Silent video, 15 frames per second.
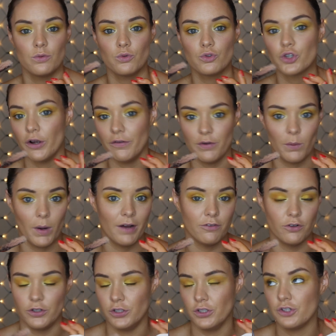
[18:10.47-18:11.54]
Trophy Wife
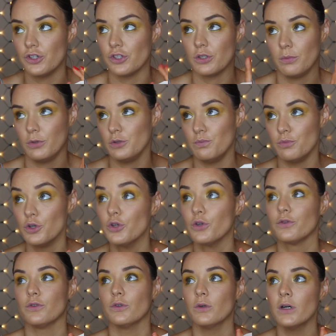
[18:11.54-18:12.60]
on, and it's just the most
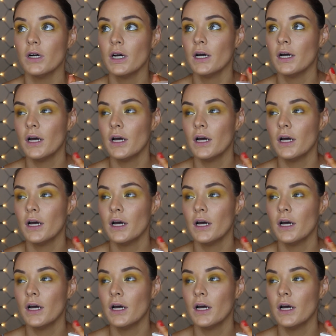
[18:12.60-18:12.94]
beautiful,